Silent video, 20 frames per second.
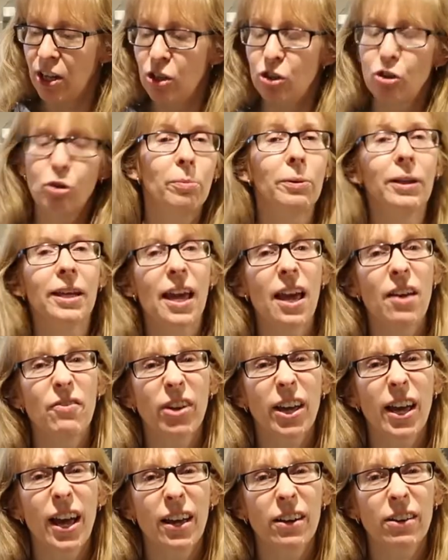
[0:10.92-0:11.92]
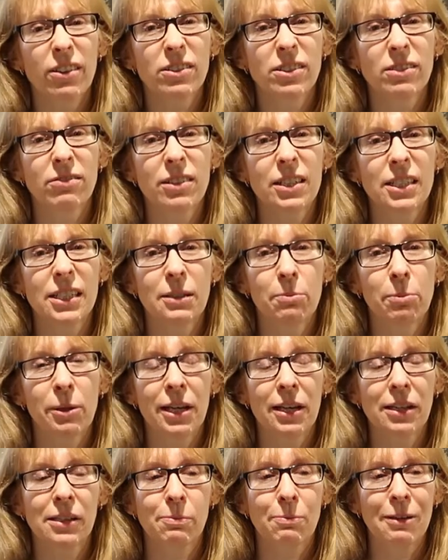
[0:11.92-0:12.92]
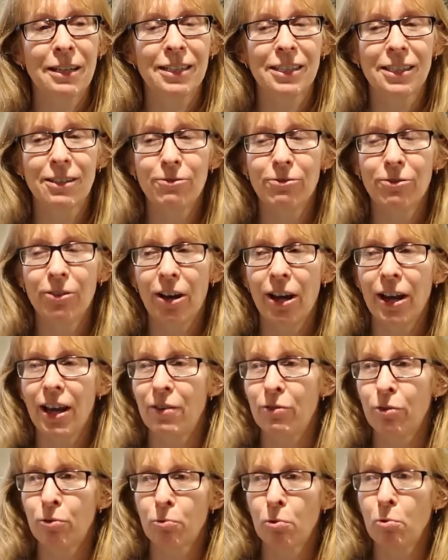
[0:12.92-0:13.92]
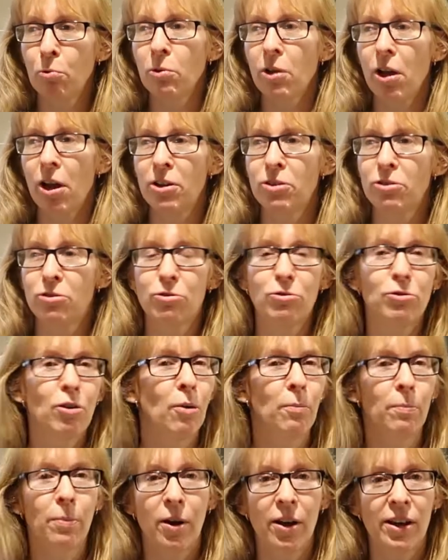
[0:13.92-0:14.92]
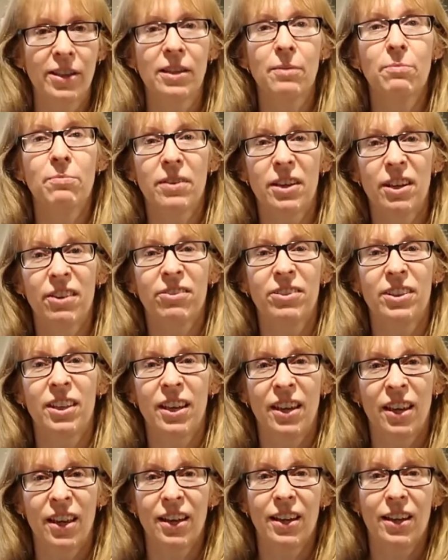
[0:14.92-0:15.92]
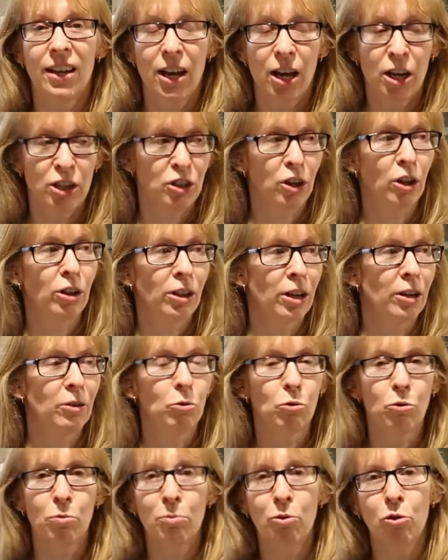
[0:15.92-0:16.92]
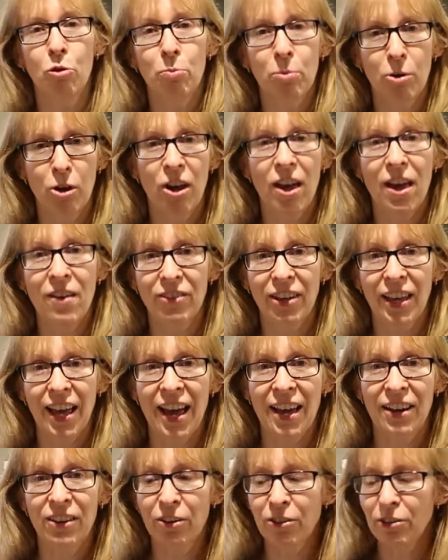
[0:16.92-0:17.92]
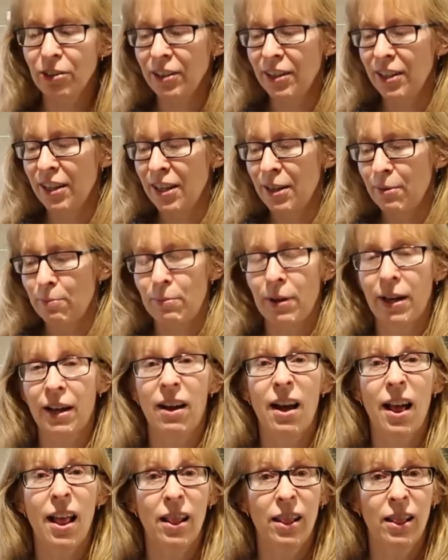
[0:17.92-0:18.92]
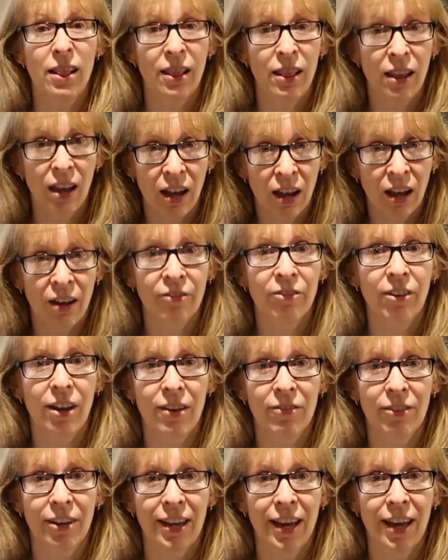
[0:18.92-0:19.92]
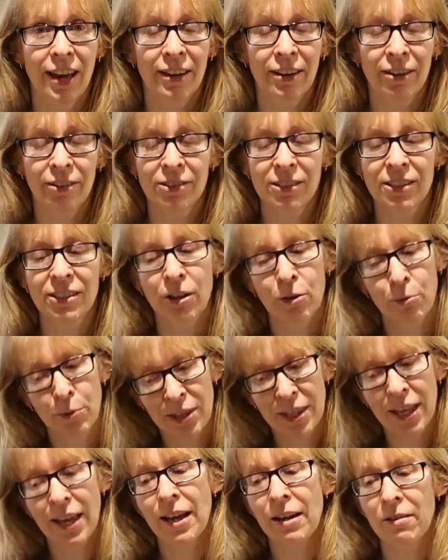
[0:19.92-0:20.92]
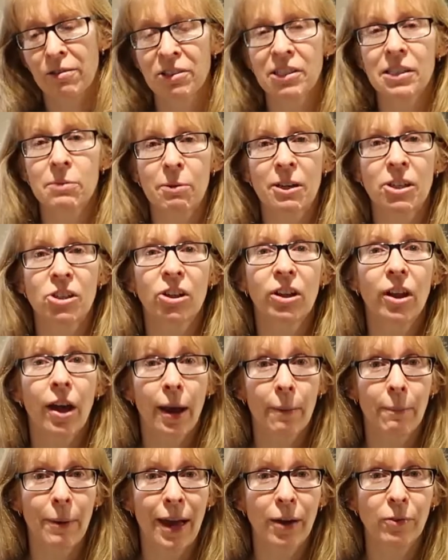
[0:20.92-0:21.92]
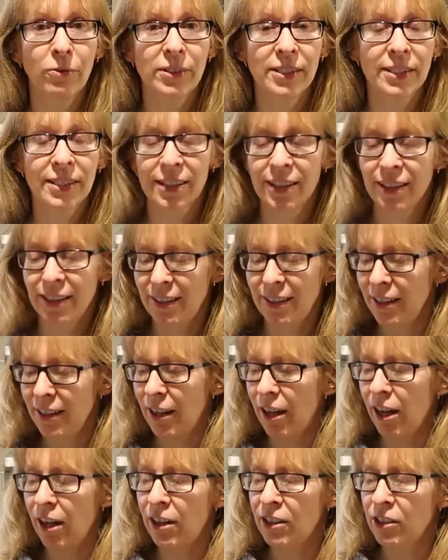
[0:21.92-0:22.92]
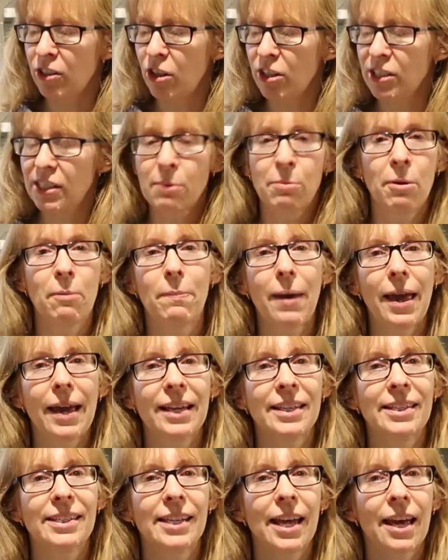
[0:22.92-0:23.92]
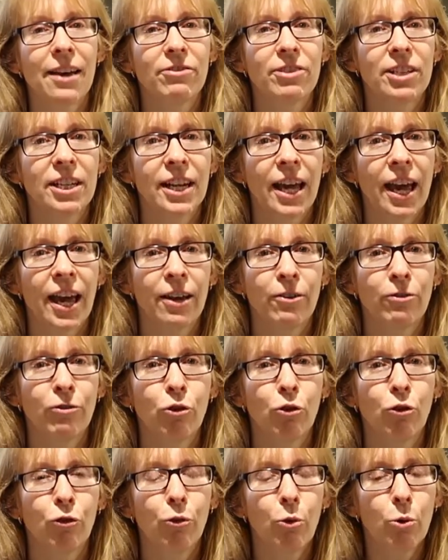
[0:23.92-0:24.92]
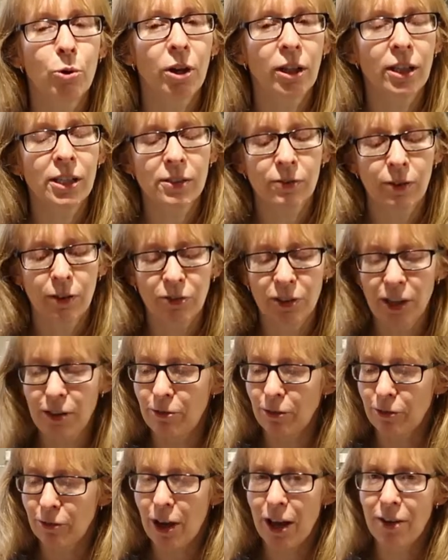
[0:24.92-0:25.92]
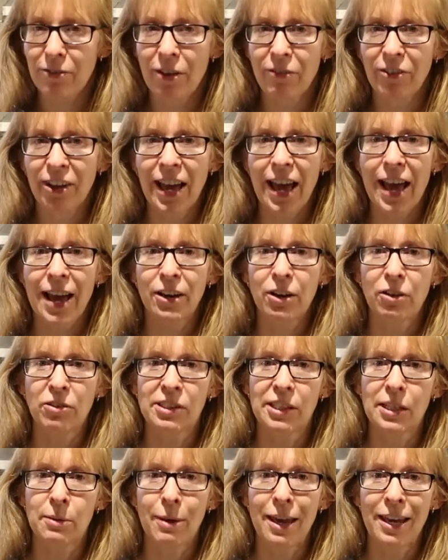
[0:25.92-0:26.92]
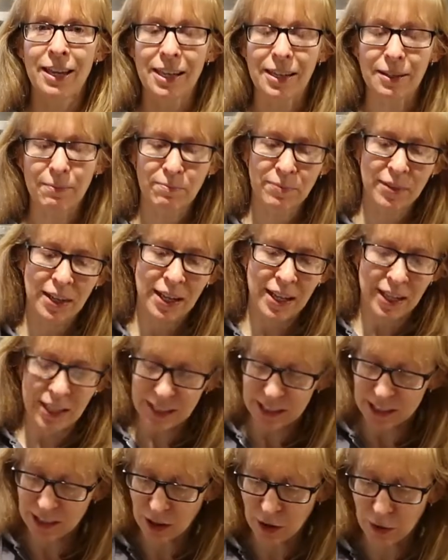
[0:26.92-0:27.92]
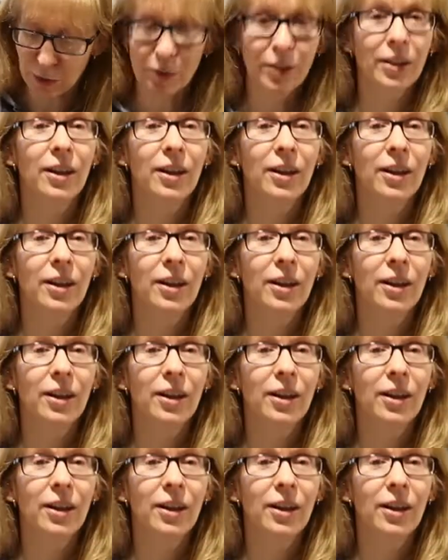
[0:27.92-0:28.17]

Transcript: normally avocados are reasonably expensive. I have a rule, I do not buy them if they're $1 or more per avocado, but I love avocados, so when they are on special I pounce. I've got some at Pack and Save today for $4.50 for 5 avocados in a baggie, so